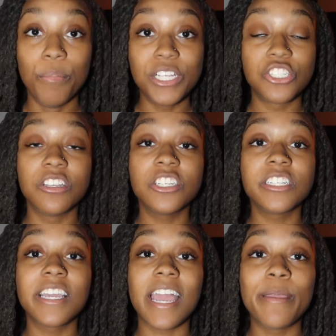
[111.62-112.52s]
But
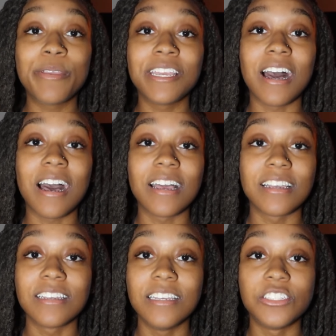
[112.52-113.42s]
traditionally, an
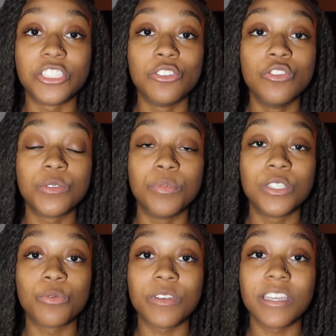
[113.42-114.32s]
API is used
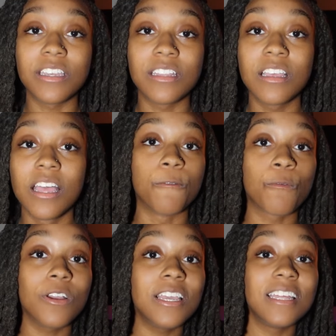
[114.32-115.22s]
between the
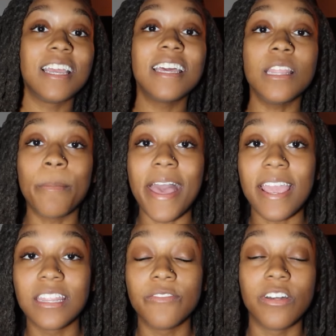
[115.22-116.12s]
front end and the
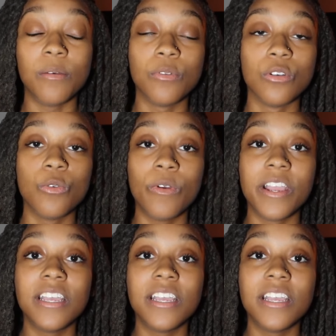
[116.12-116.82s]
back end developer, where